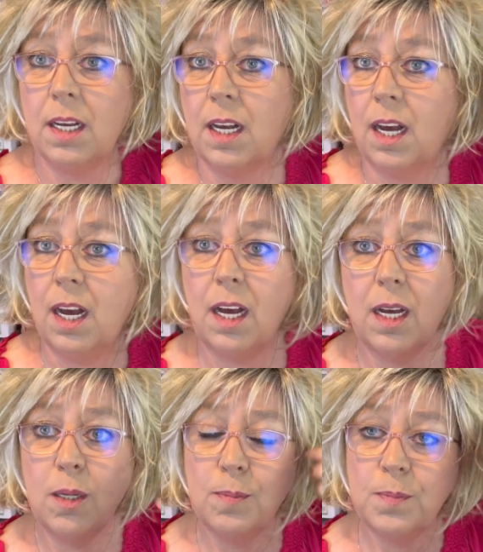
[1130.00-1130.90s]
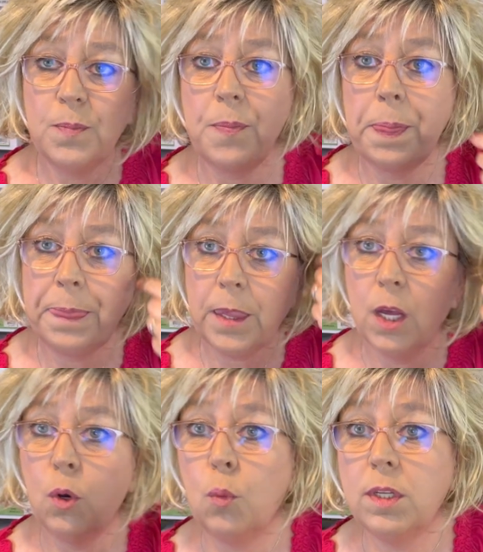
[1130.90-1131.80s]
Uh,
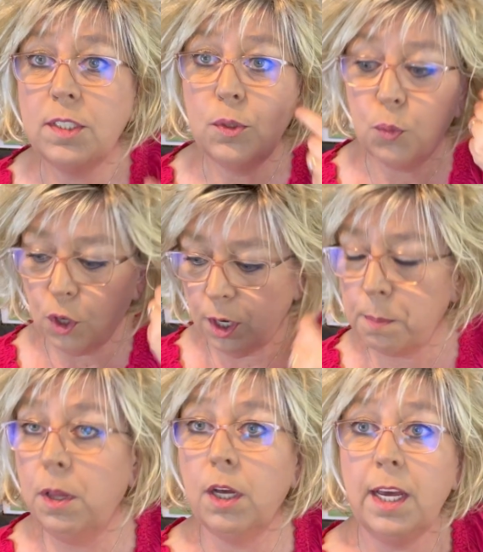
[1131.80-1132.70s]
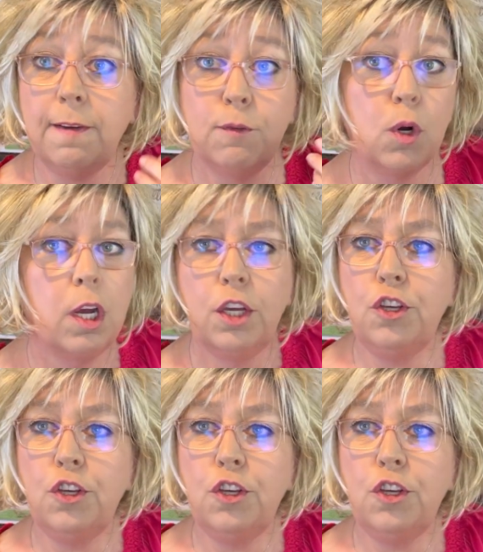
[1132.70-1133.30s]
What's the word I'm looking for?